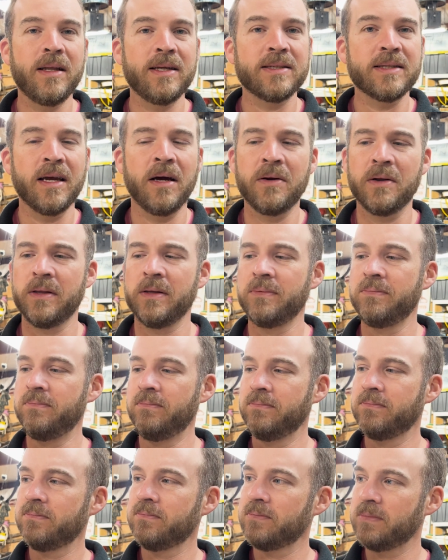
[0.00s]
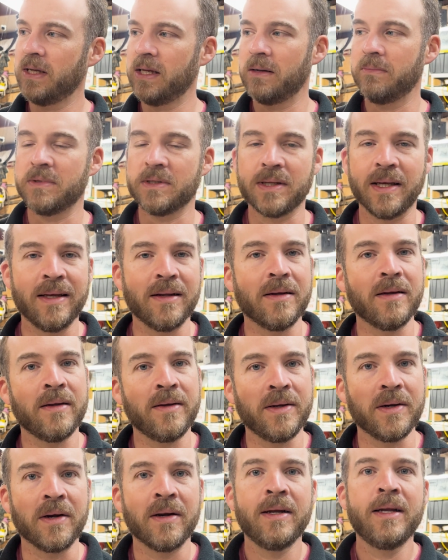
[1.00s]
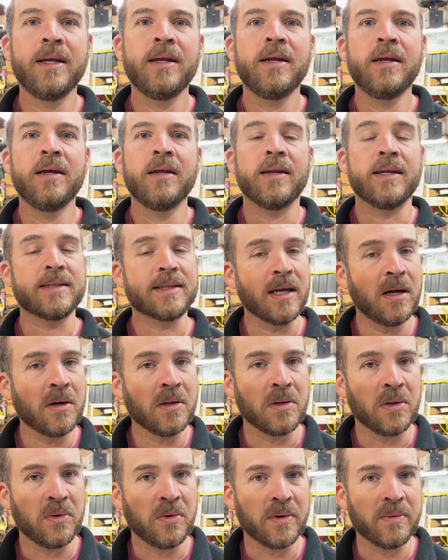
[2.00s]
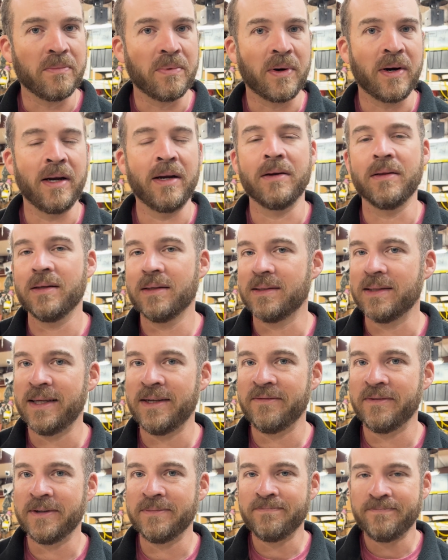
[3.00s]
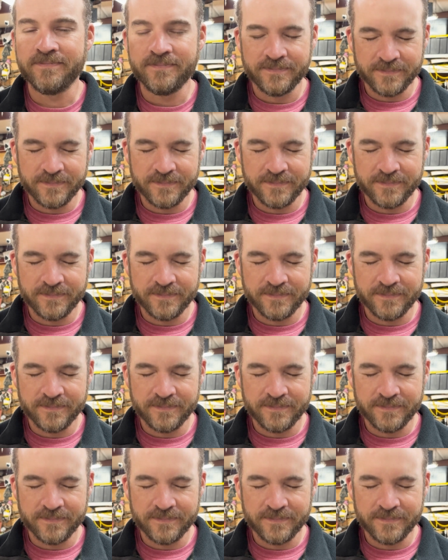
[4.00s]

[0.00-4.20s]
Let's go to the mosquito in here. Let's go to the Lord in prayer this evening.